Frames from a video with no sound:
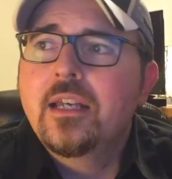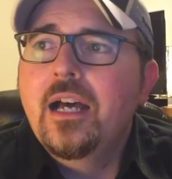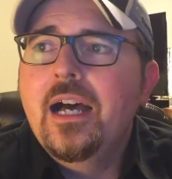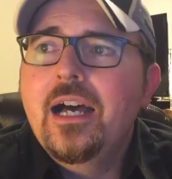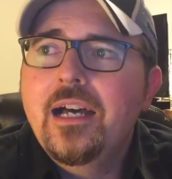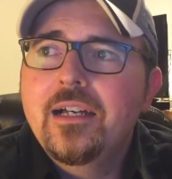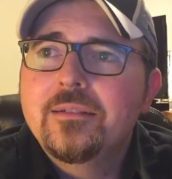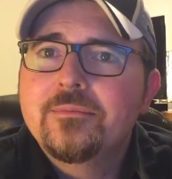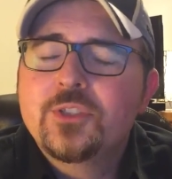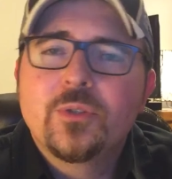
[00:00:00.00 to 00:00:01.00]

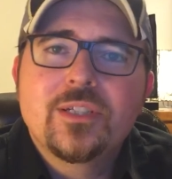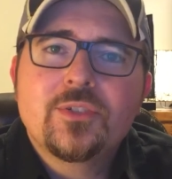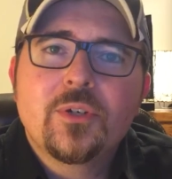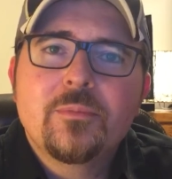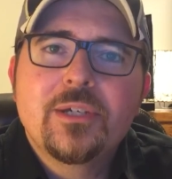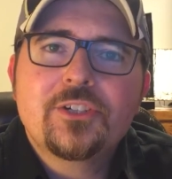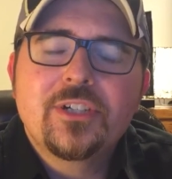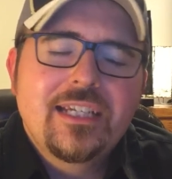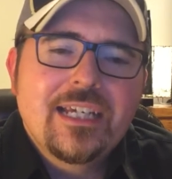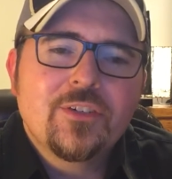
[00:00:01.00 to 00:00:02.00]
to his own admission,
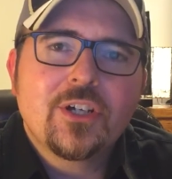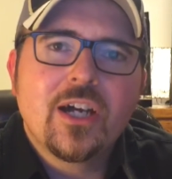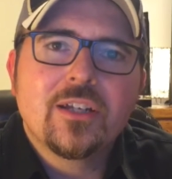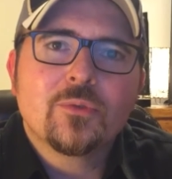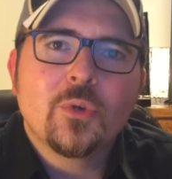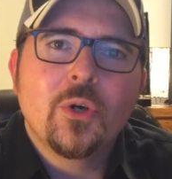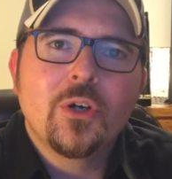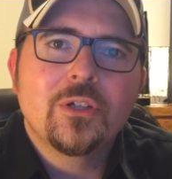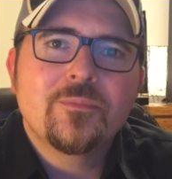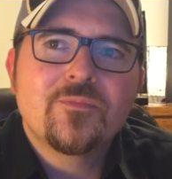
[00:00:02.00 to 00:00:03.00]
he never got a
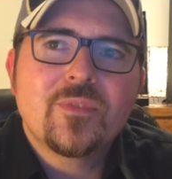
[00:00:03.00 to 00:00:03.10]
role